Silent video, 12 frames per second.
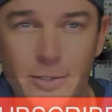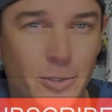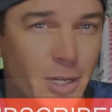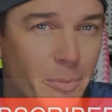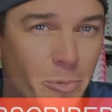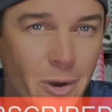
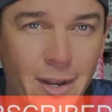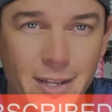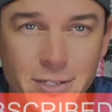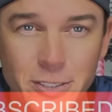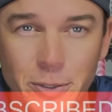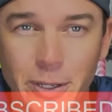jump right
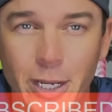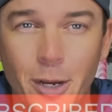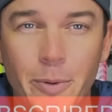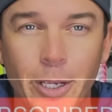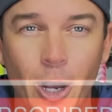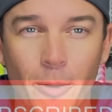into it. Here
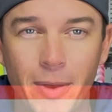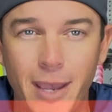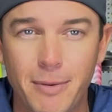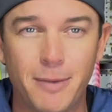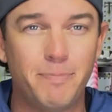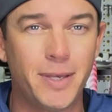we go,
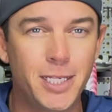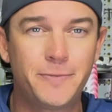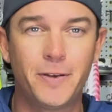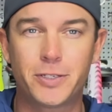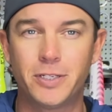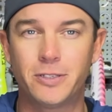baby. Beach
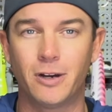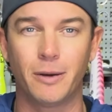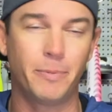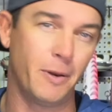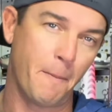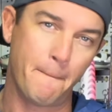fishing
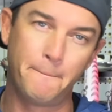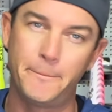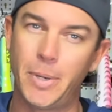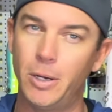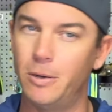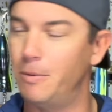tarpon. Boom.